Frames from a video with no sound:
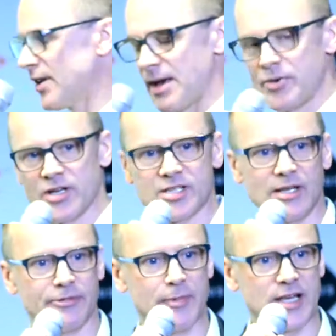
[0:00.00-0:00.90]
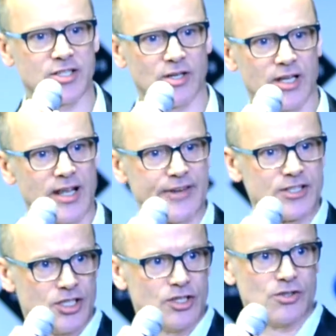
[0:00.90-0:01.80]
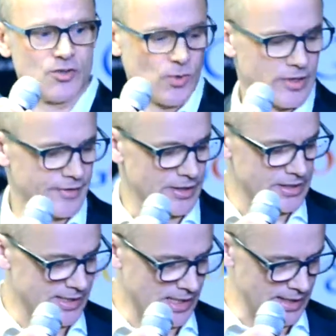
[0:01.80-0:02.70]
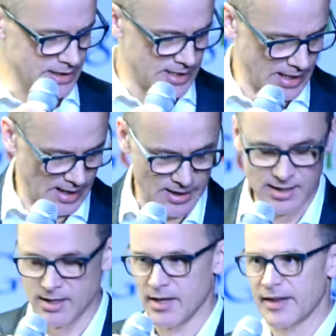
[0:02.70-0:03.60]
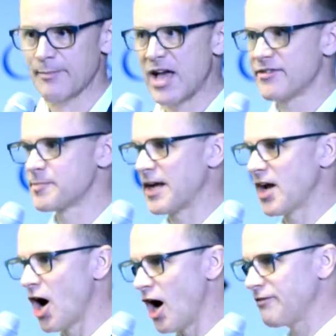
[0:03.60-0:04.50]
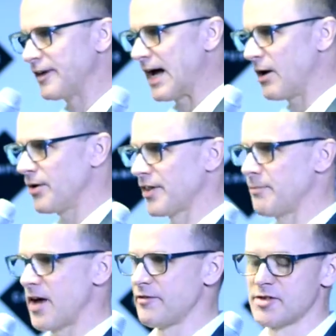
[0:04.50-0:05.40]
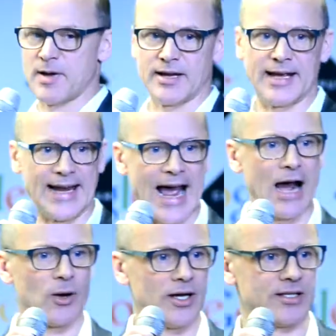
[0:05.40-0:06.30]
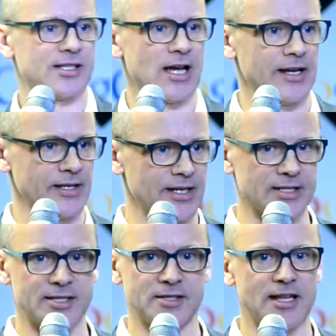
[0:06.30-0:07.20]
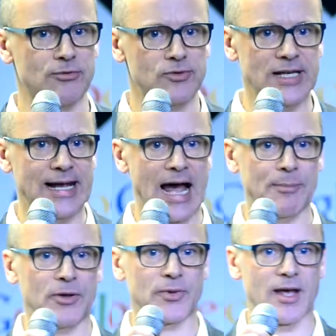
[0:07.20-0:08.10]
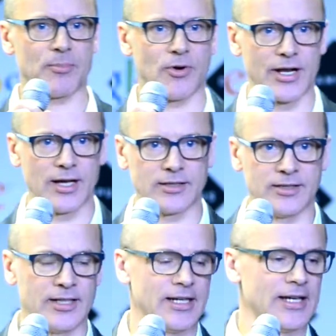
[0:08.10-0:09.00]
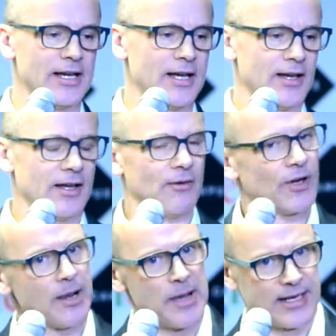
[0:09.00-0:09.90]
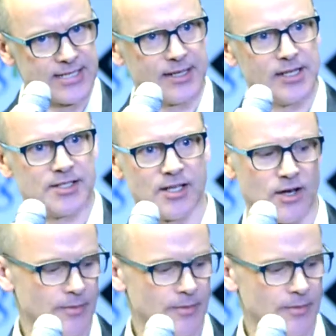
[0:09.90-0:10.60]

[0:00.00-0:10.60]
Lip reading: their personal information on it. They've actually used one of our designs here. They may have spent half an hour, they may have spent an hour designing this. They're really happy with their product. We're going back 10 years ago,